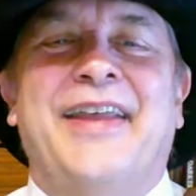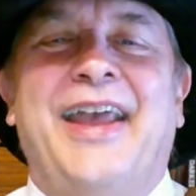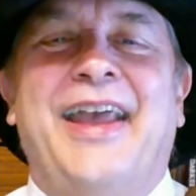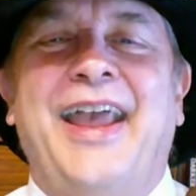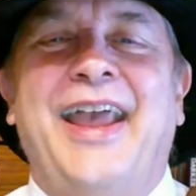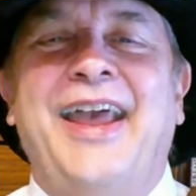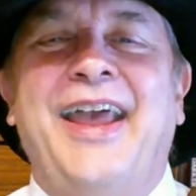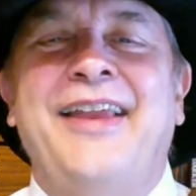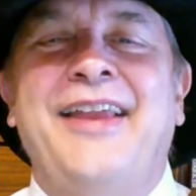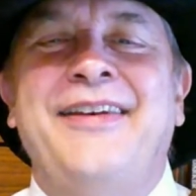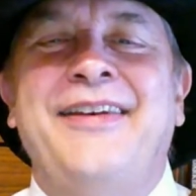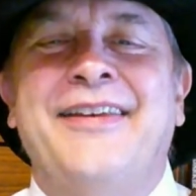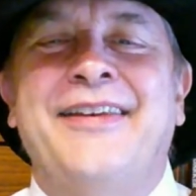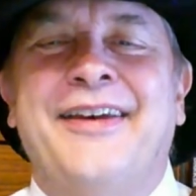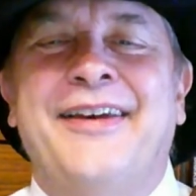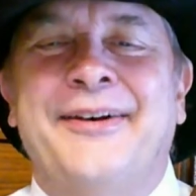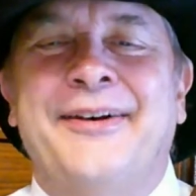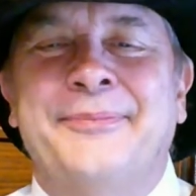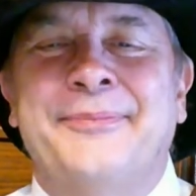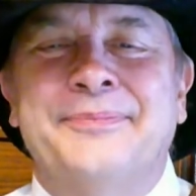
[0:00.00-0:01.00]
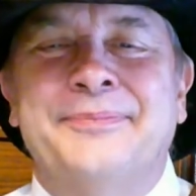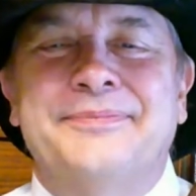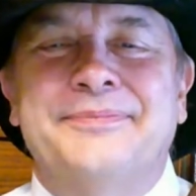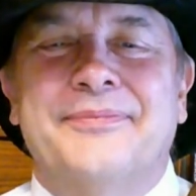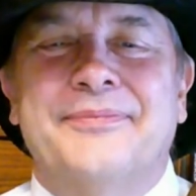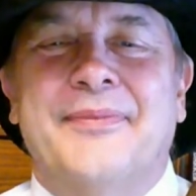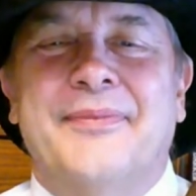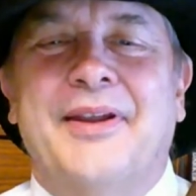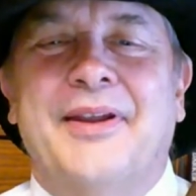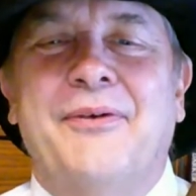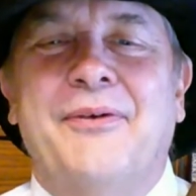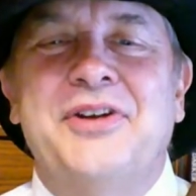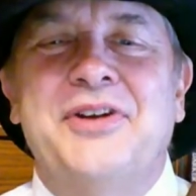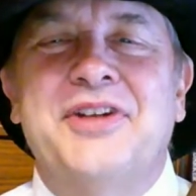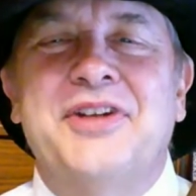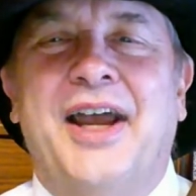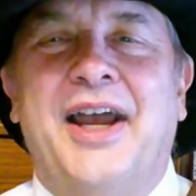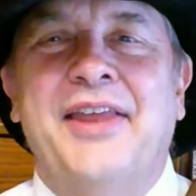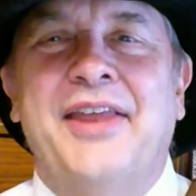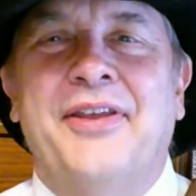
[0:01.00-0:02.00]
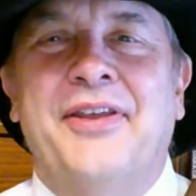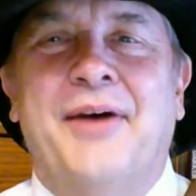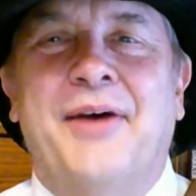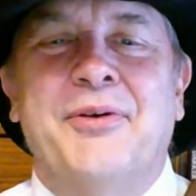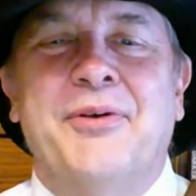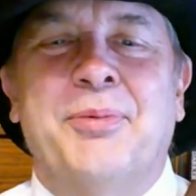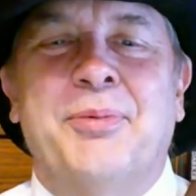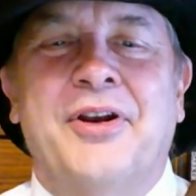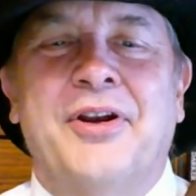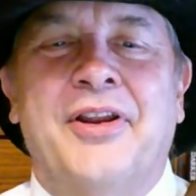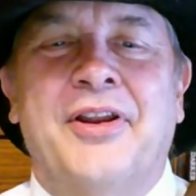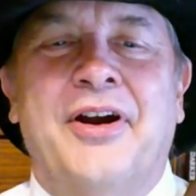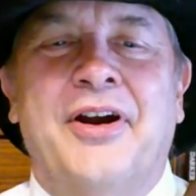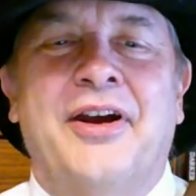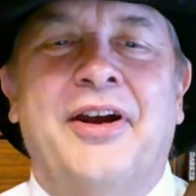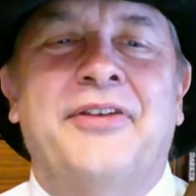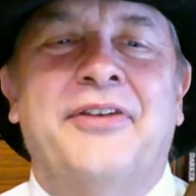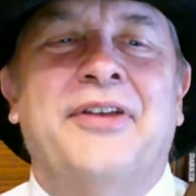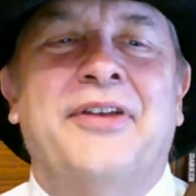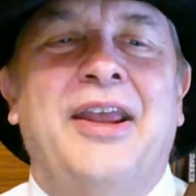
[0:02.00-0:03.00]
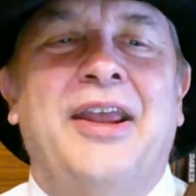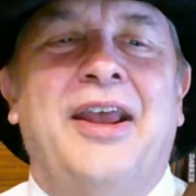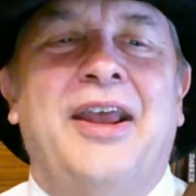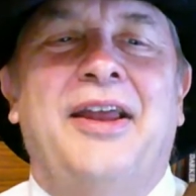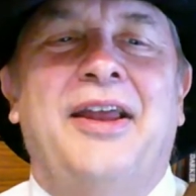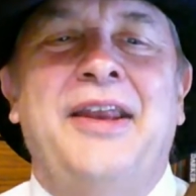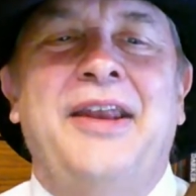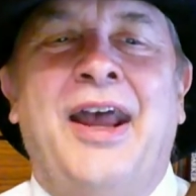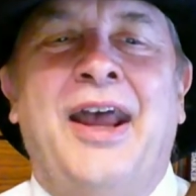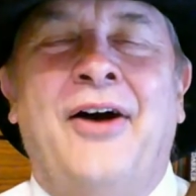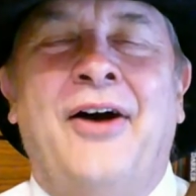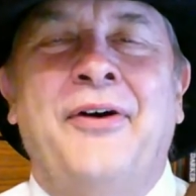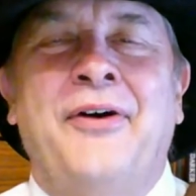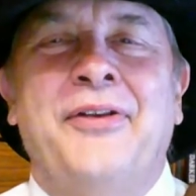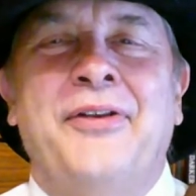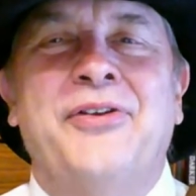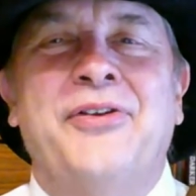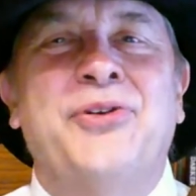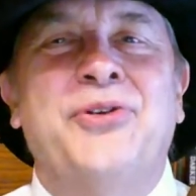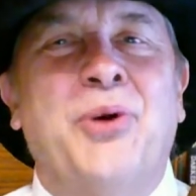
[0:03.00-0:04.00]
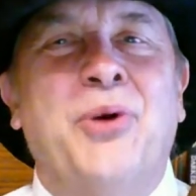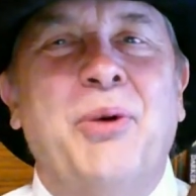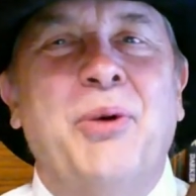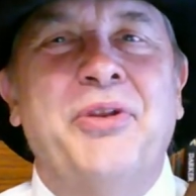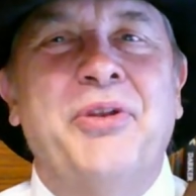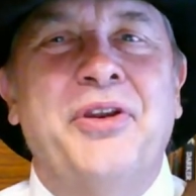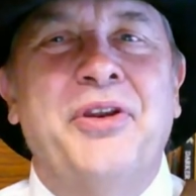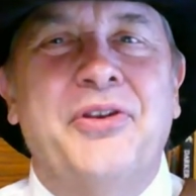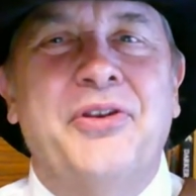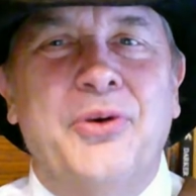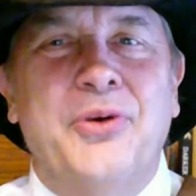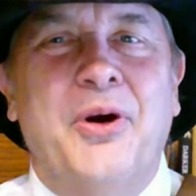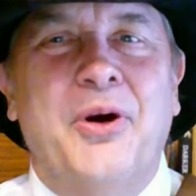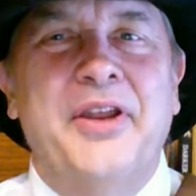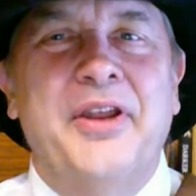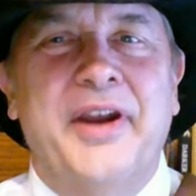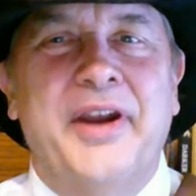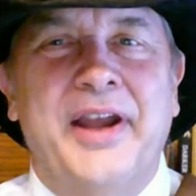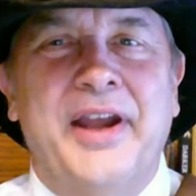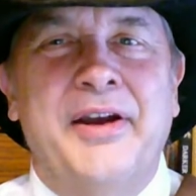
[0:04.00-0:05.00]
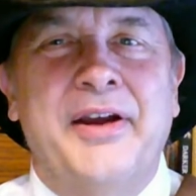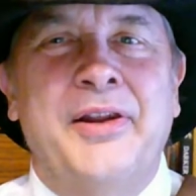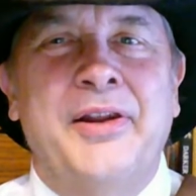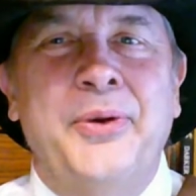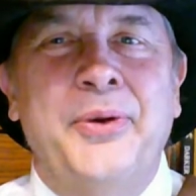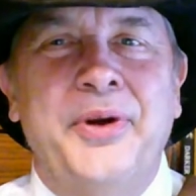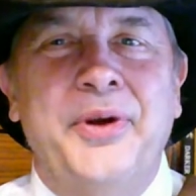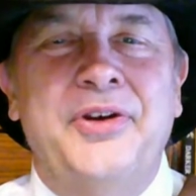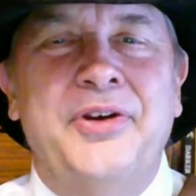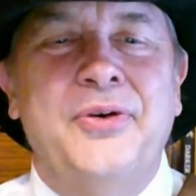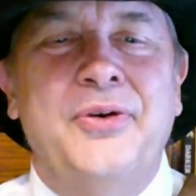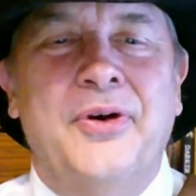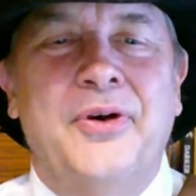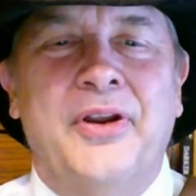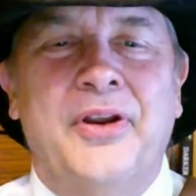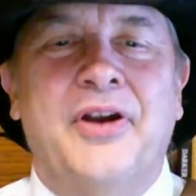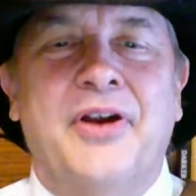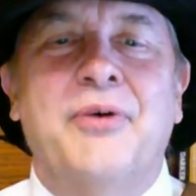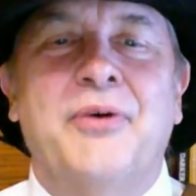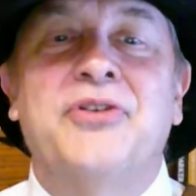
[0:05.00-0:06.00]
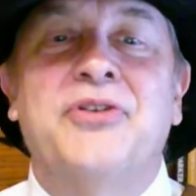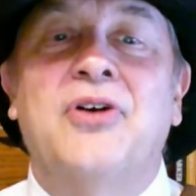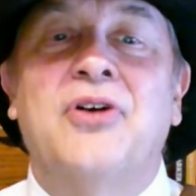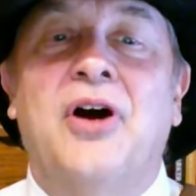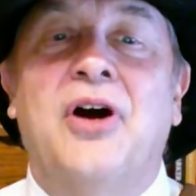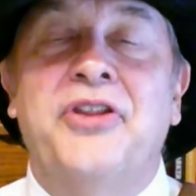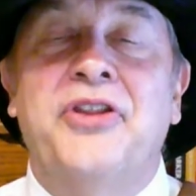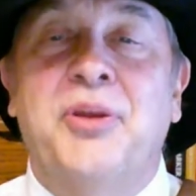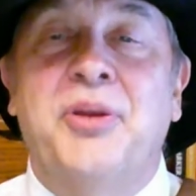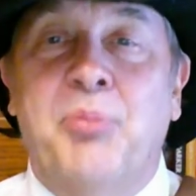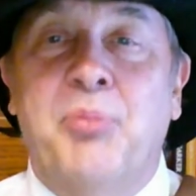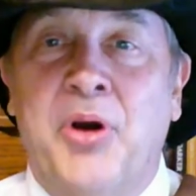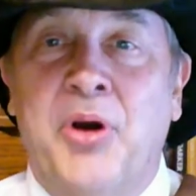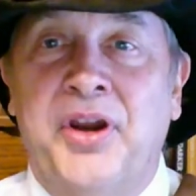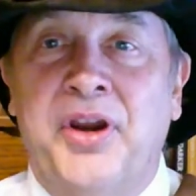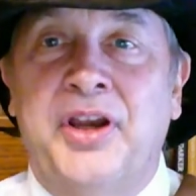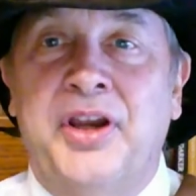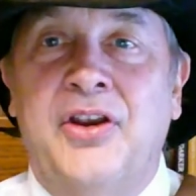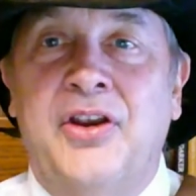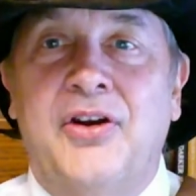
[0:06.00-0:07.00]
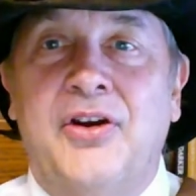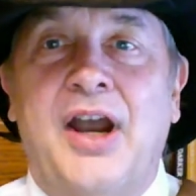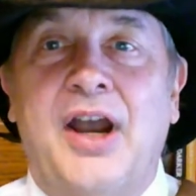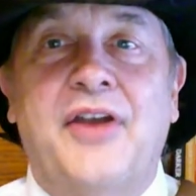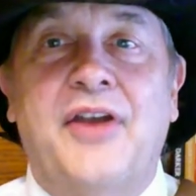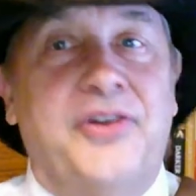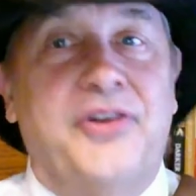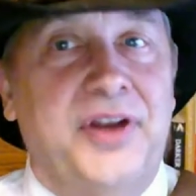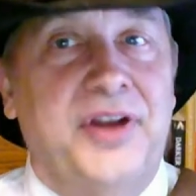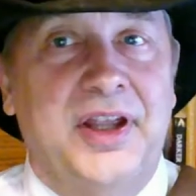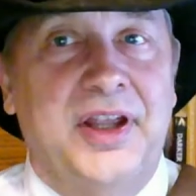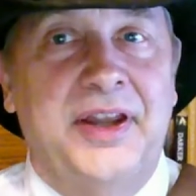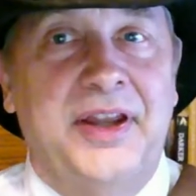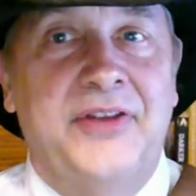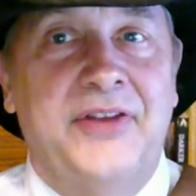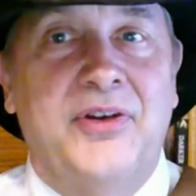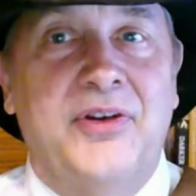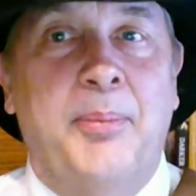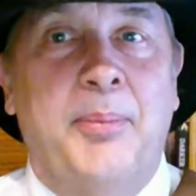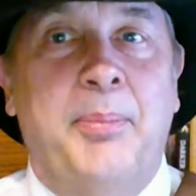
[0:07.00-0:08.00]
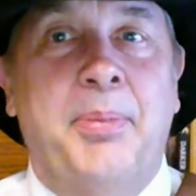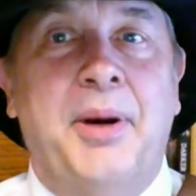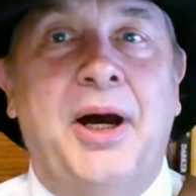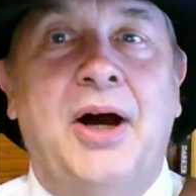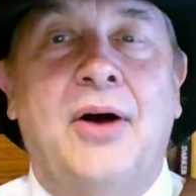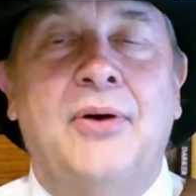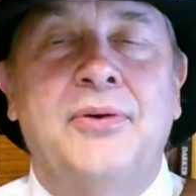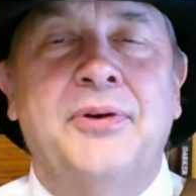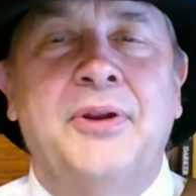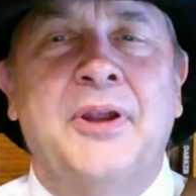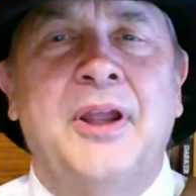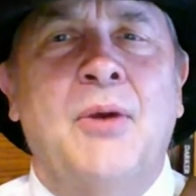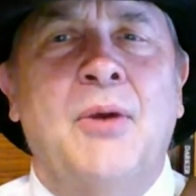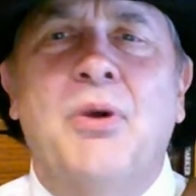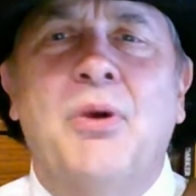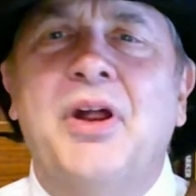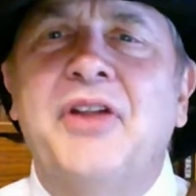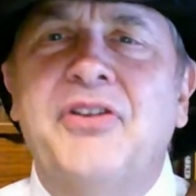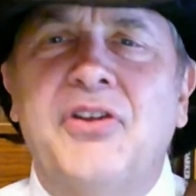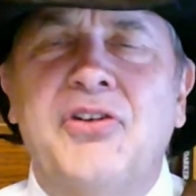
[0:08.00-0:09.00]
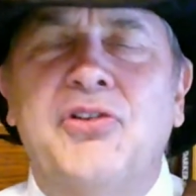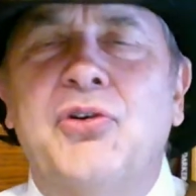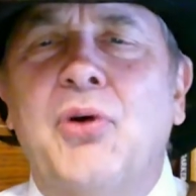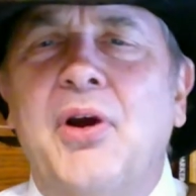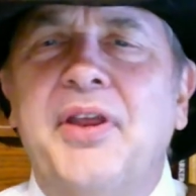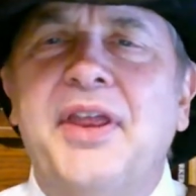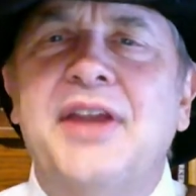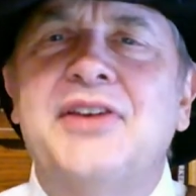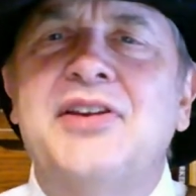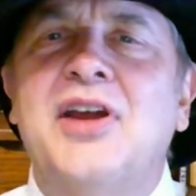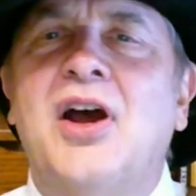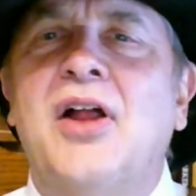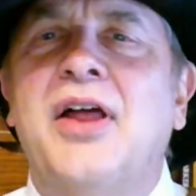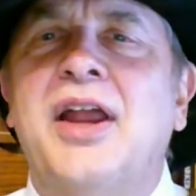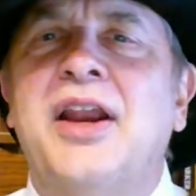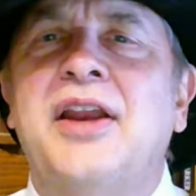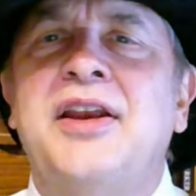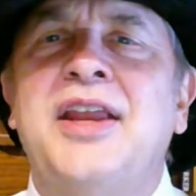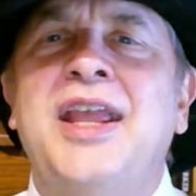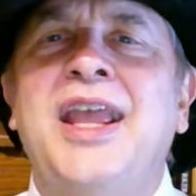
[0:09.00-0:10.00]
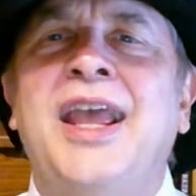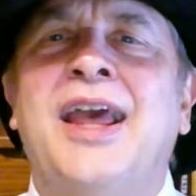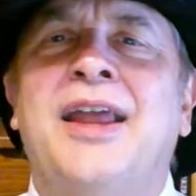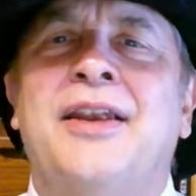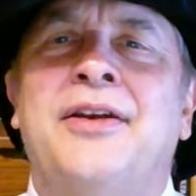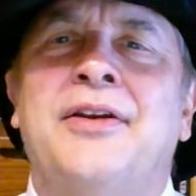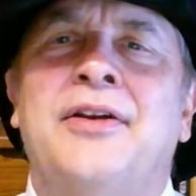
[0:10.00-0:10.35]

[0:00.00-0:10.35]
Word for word: and uh, which I thought was pretty hilarious. Now, the story within the story that I alluded to earlier was called The Impertinent Curiosity, and it's about, well, it's a story they tell at an inn,